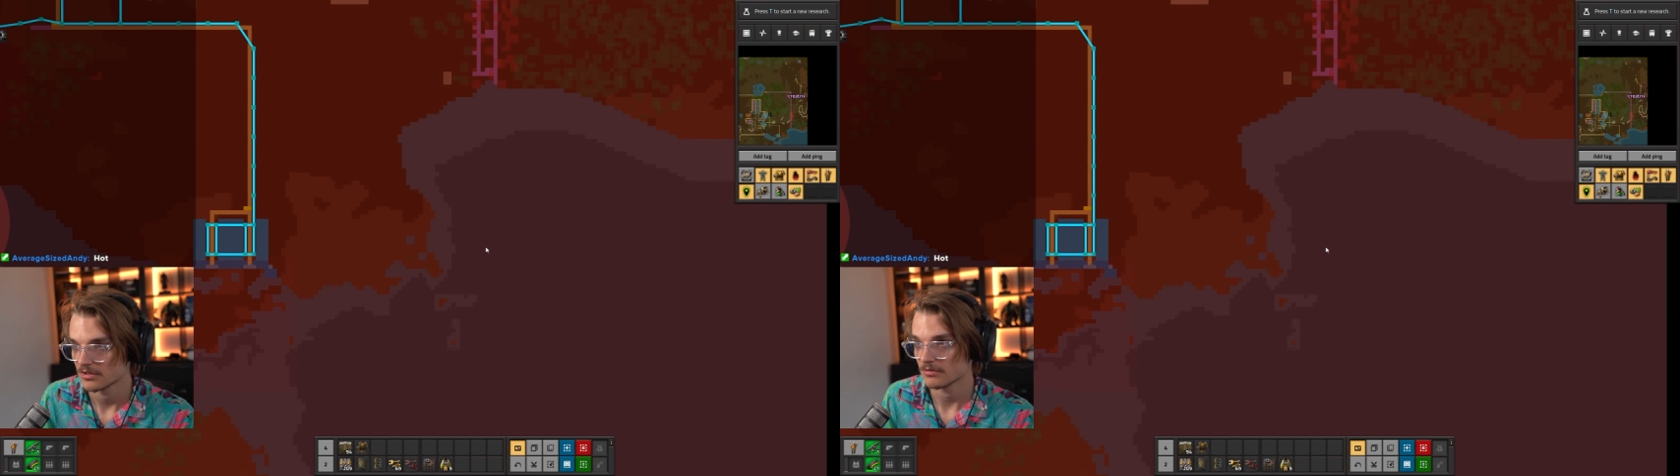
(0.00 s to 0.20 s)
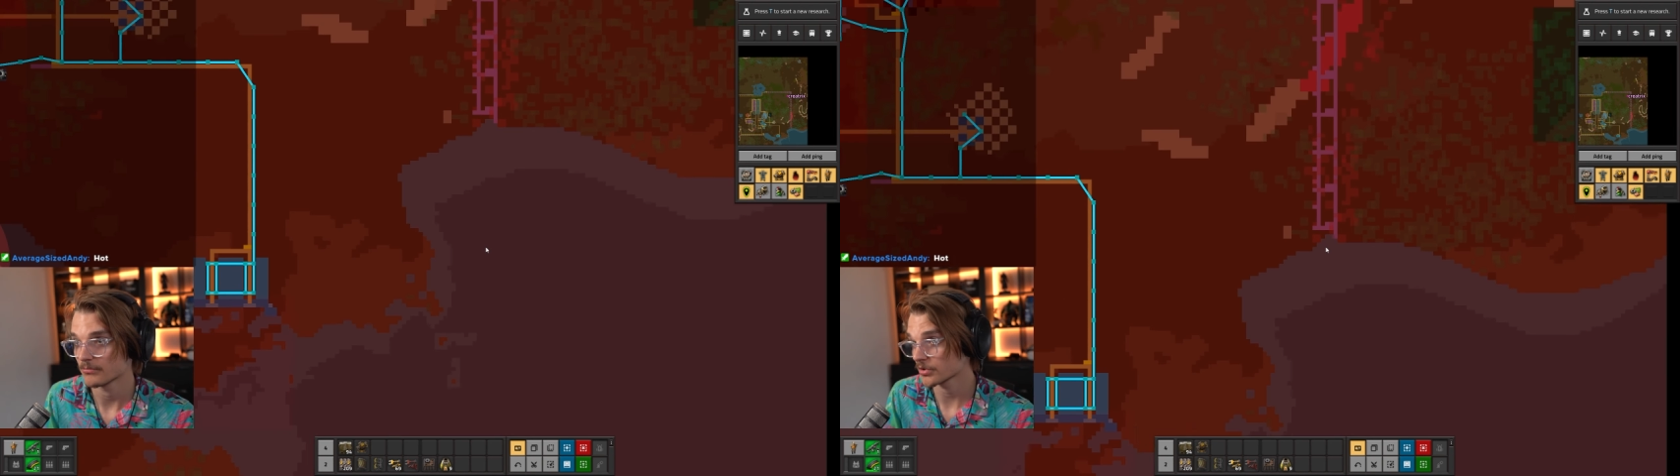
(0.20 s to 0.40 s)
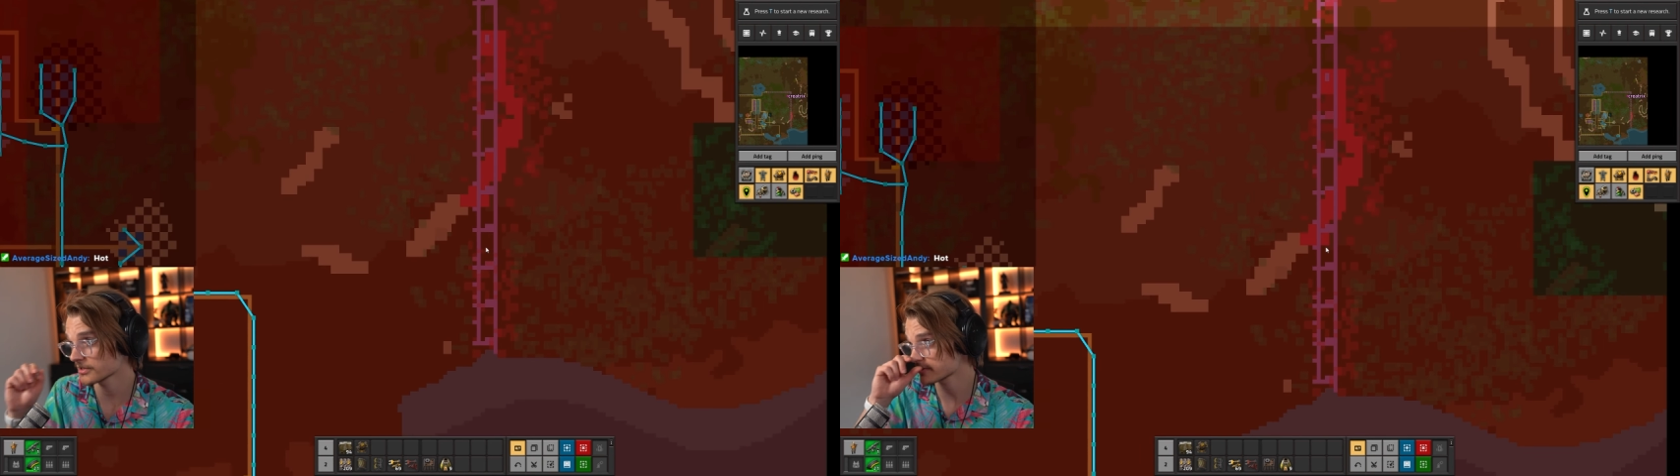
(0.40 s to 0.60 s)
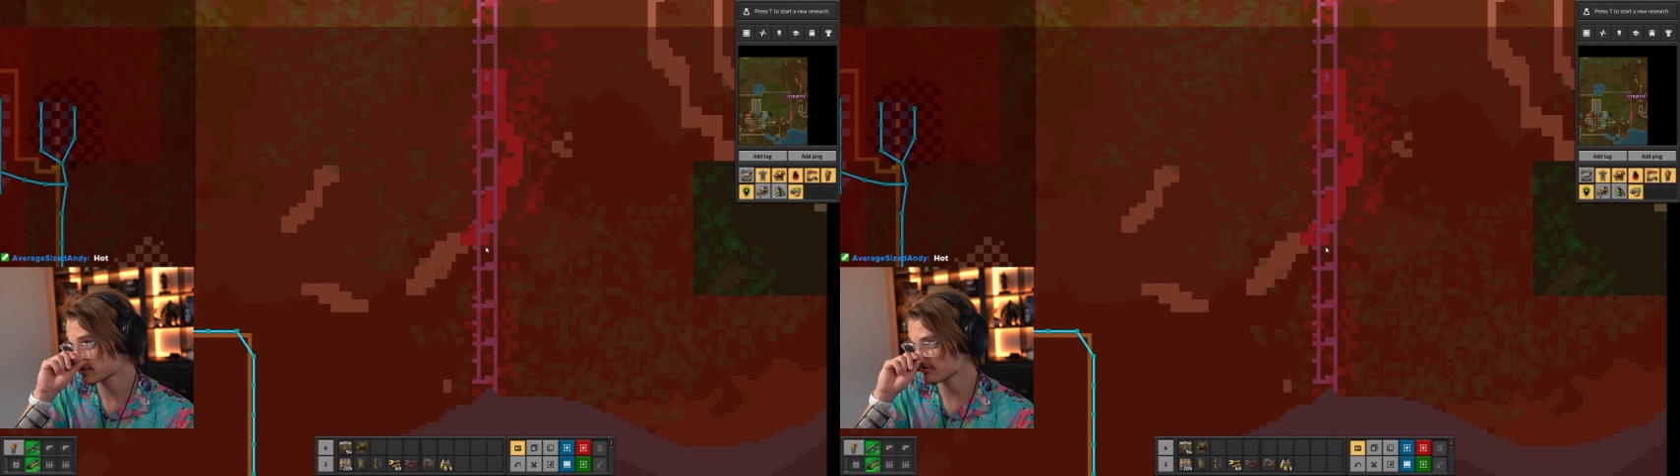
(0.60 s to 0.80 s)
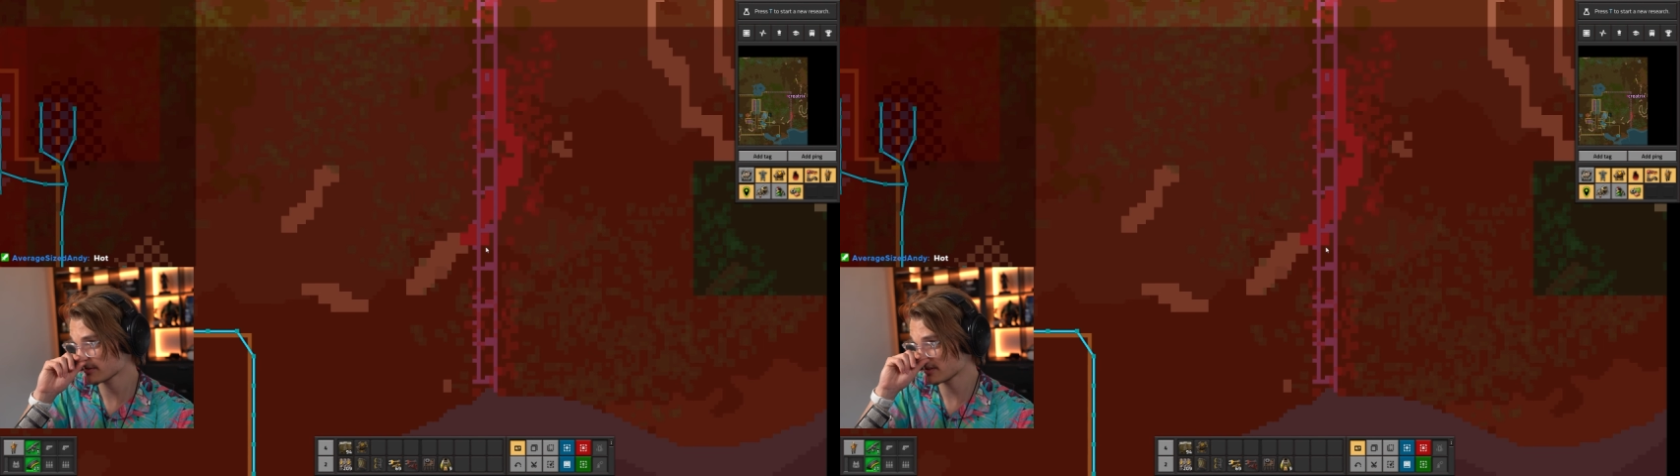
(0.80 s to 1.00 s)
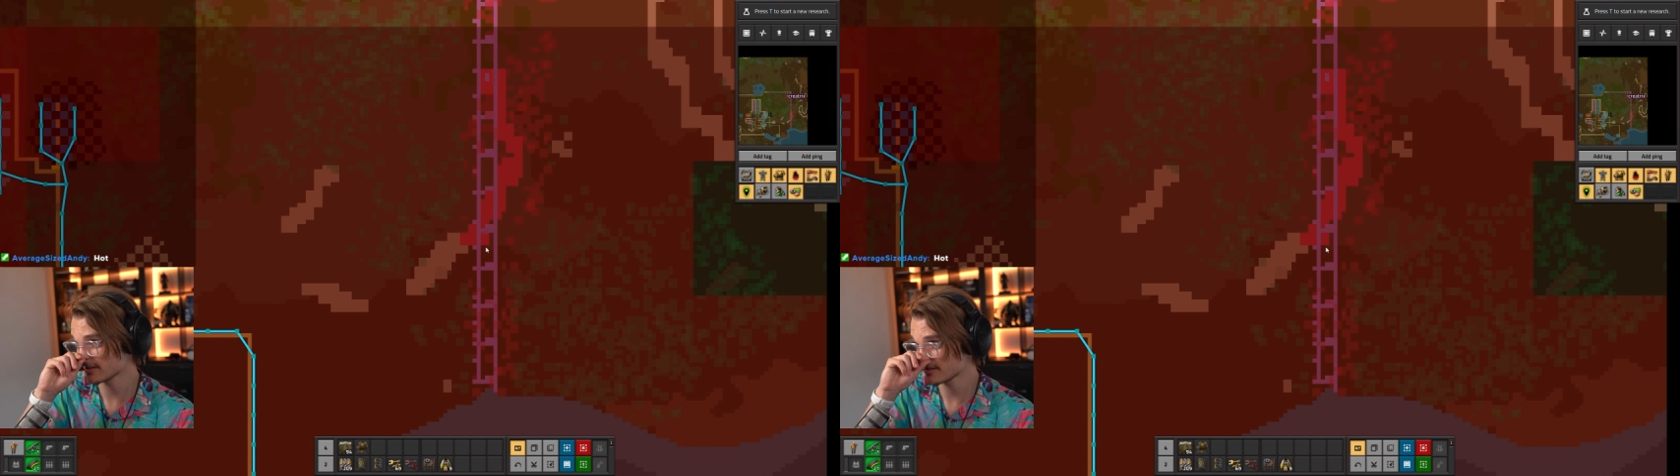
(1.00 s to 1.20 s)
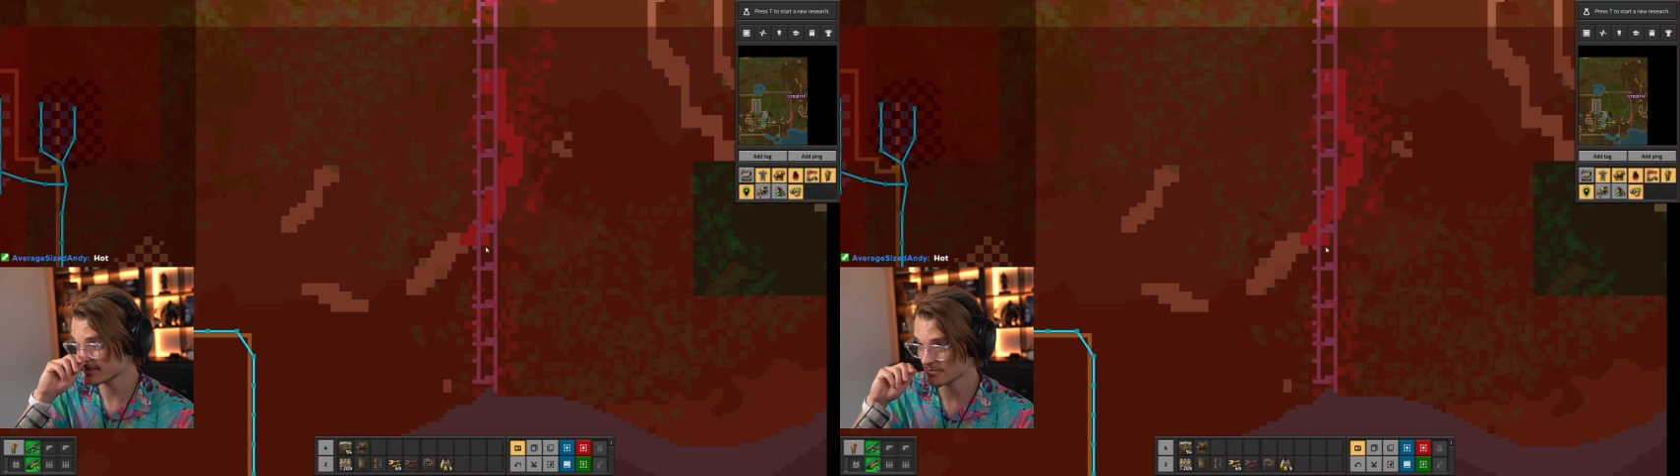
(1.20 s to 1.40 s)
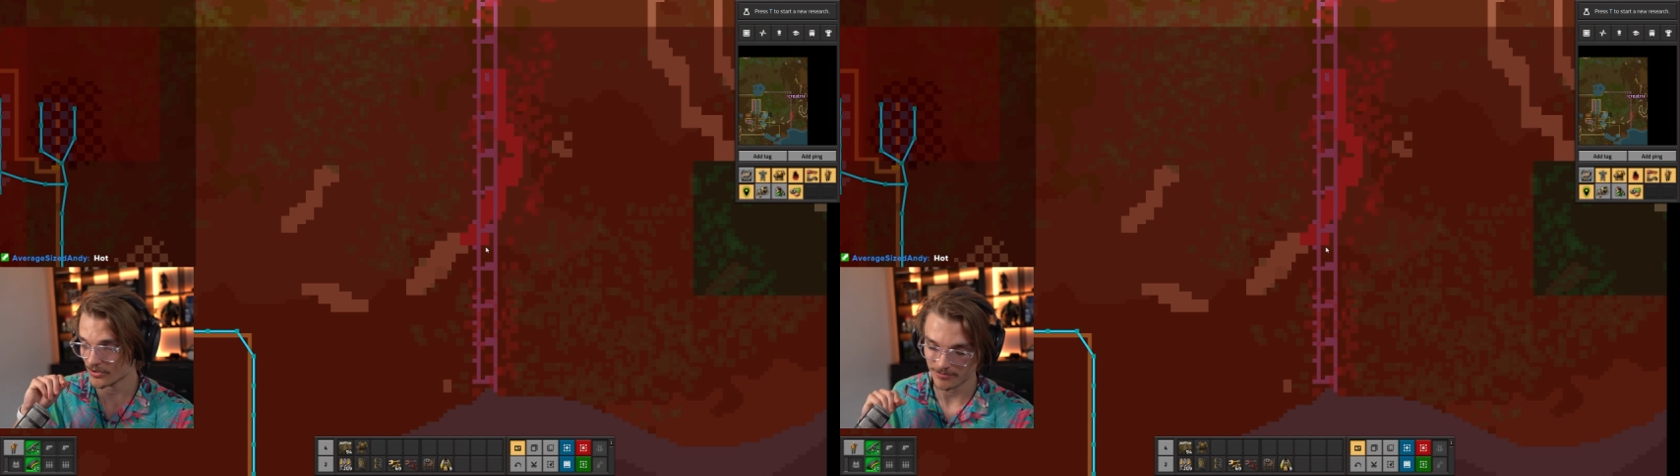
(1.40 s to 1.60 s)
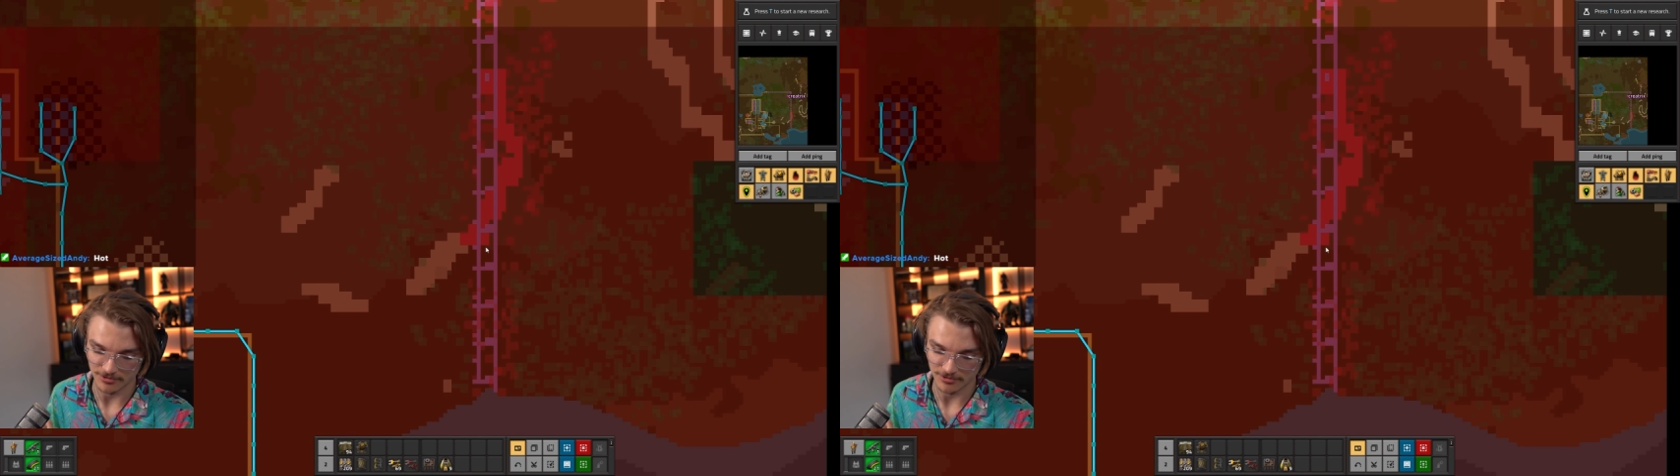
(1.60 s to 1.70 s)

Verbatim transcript: more or less a straight line to the bottom.